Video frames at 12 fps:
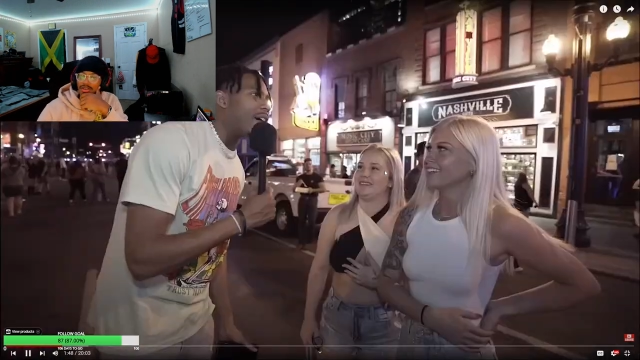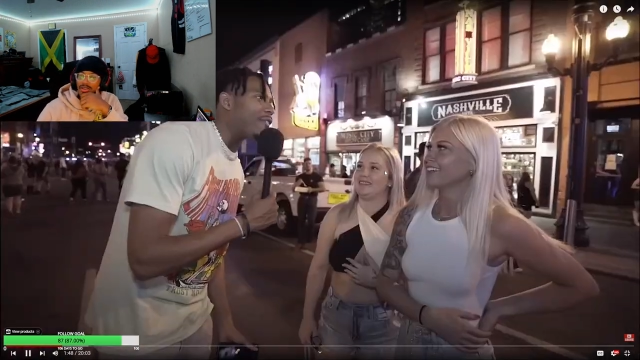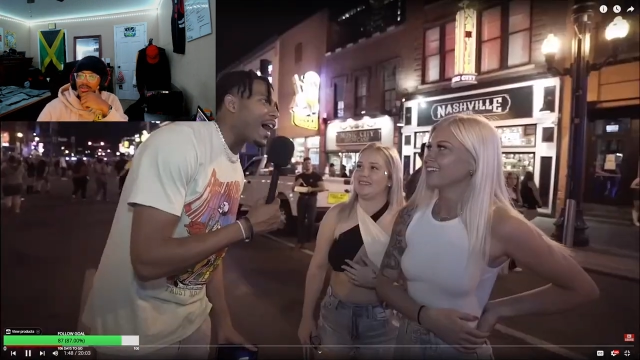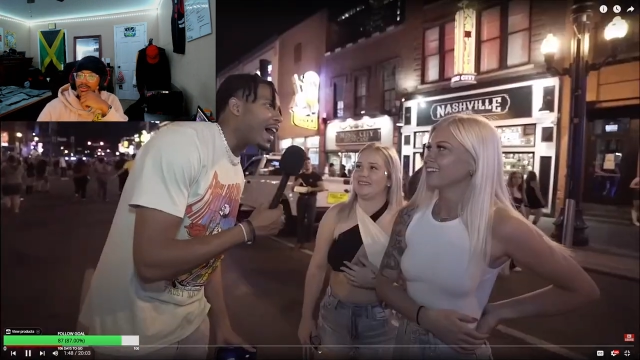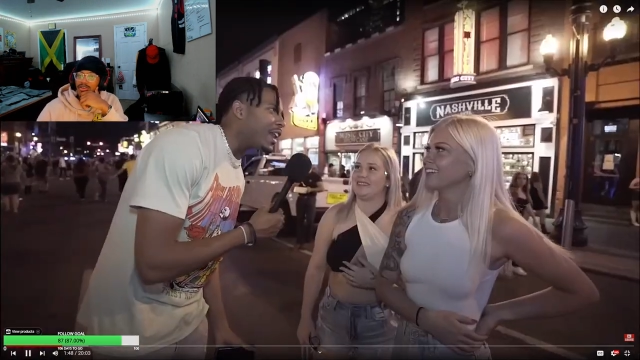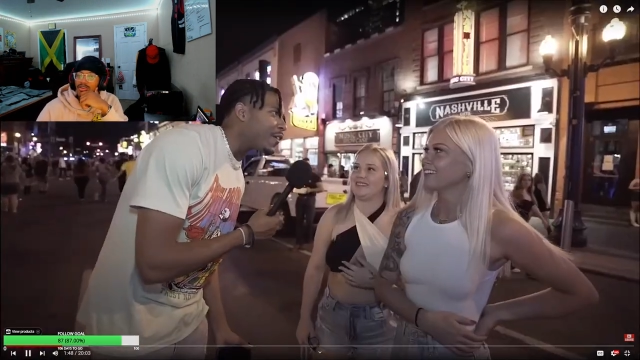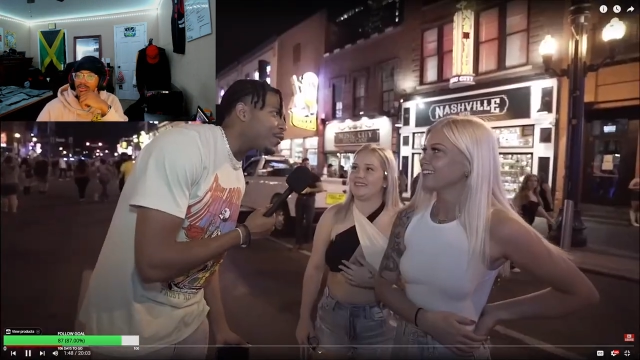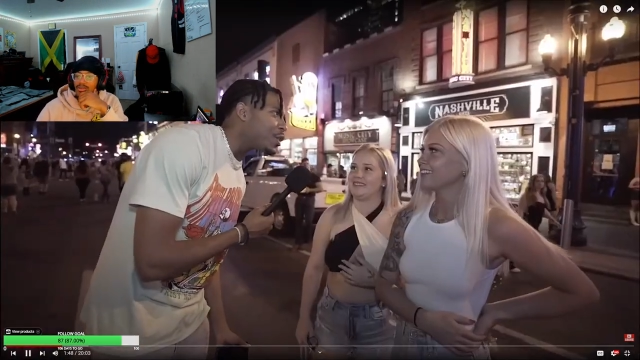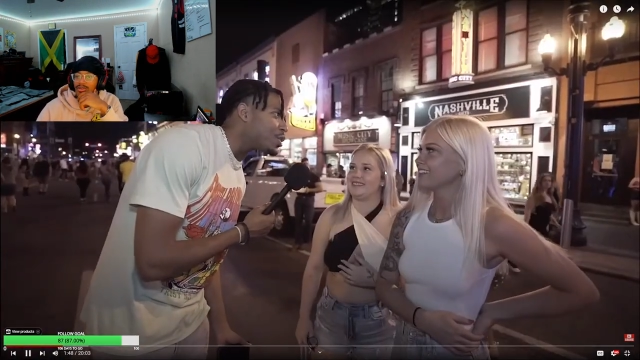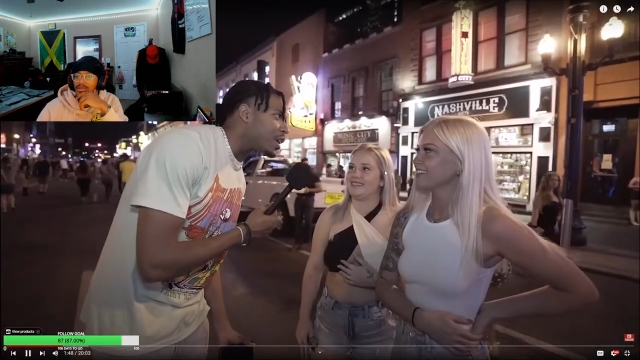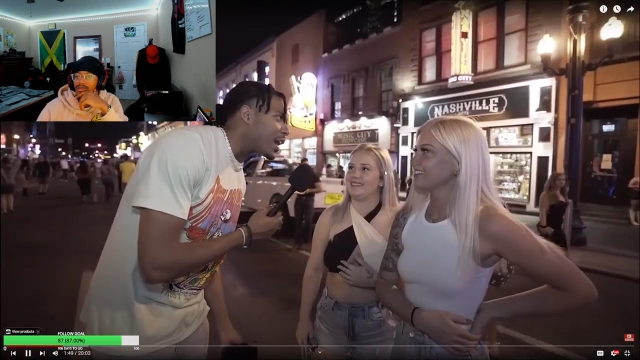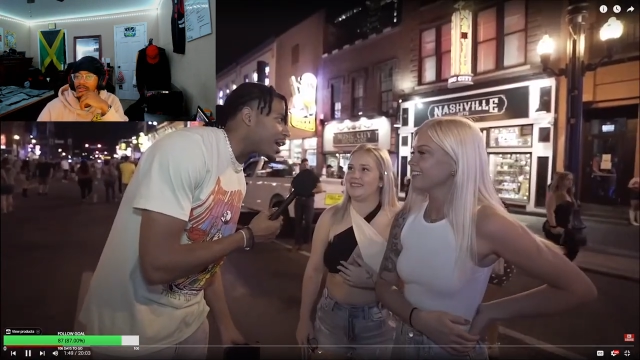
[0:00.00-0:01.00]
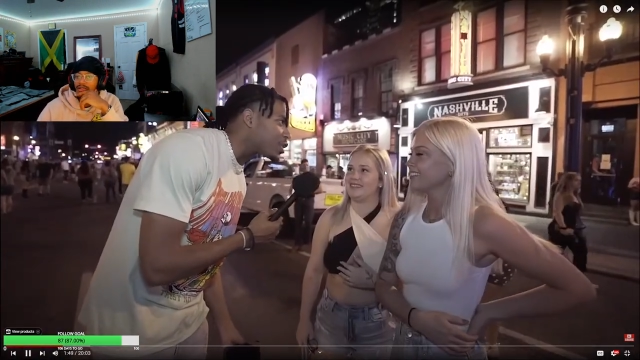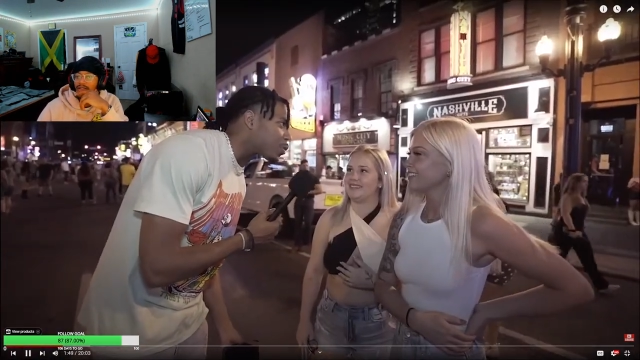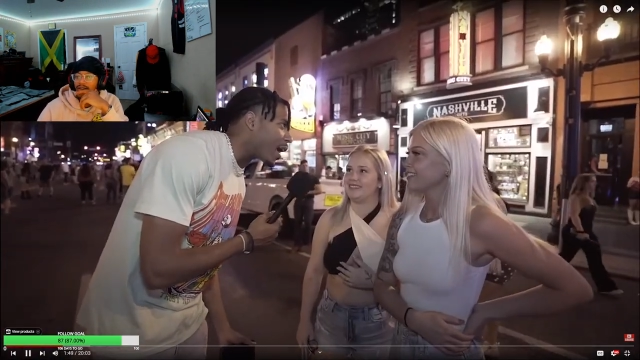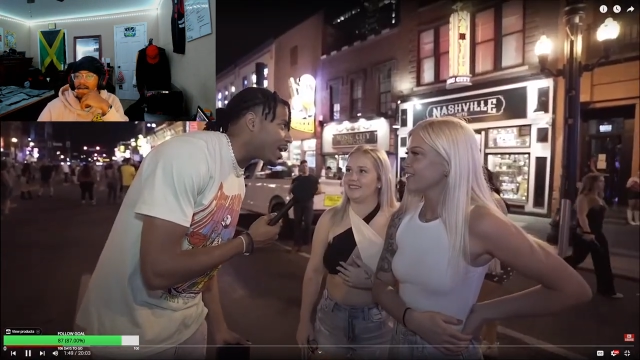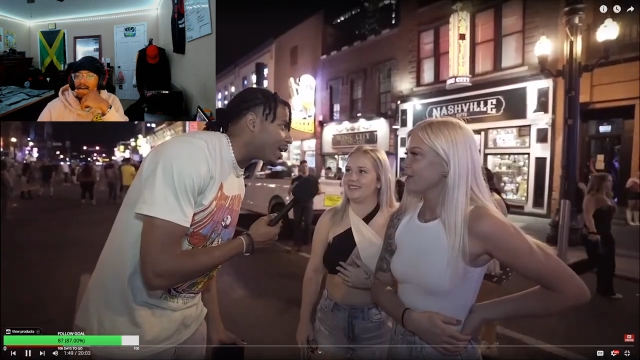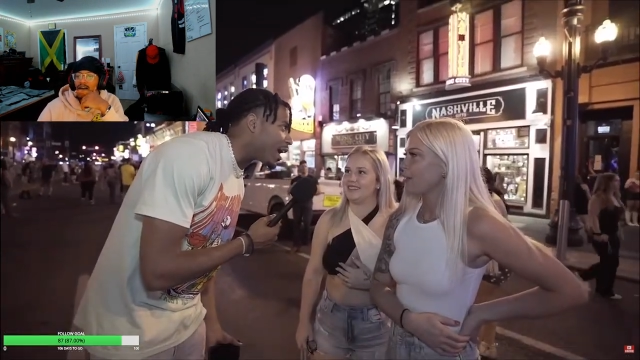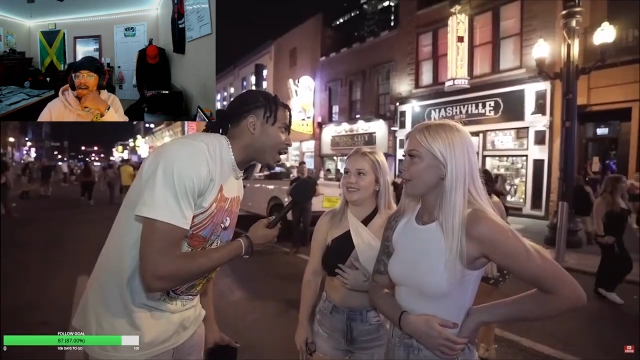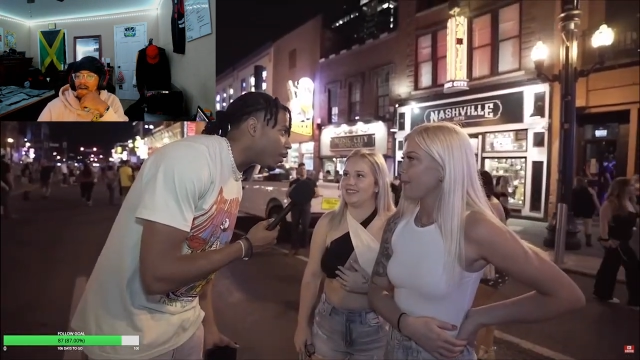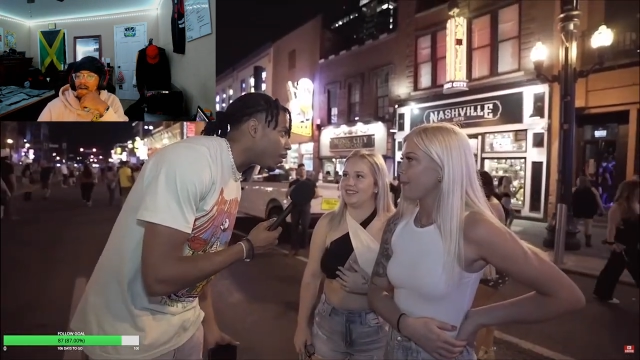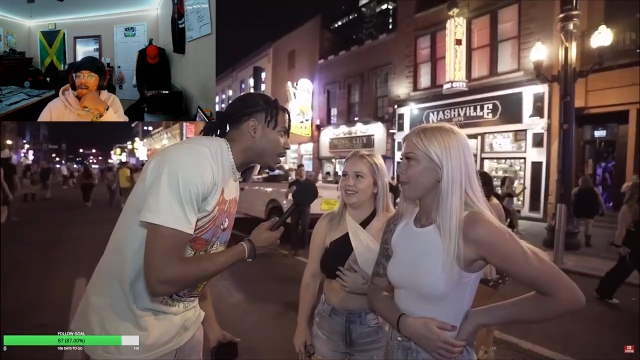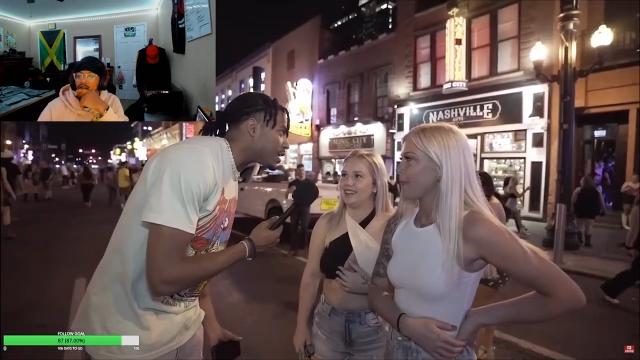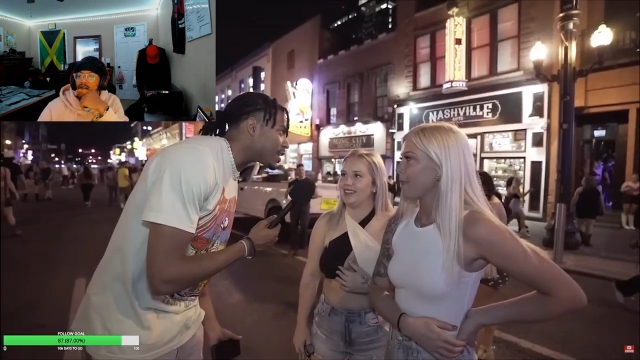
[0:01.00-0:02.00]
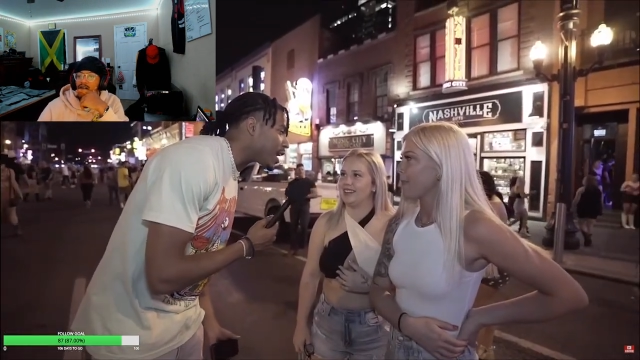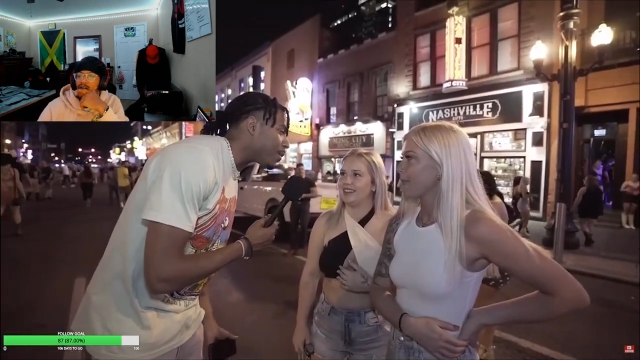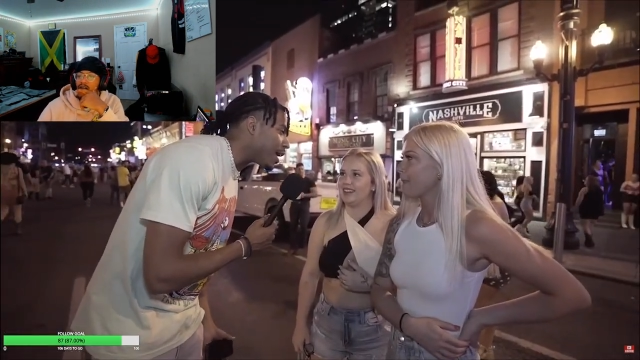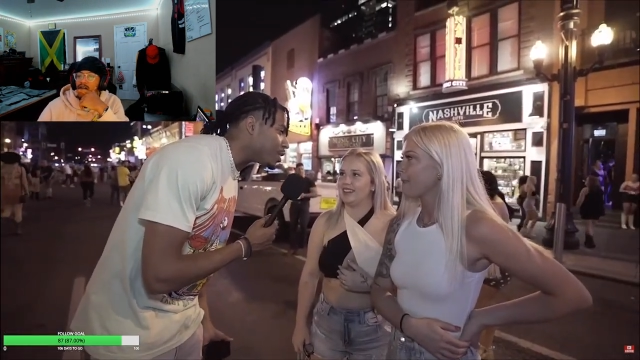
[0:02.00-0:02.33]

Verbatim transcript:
Speaker 1: If I interviewed your ex right now, what would they say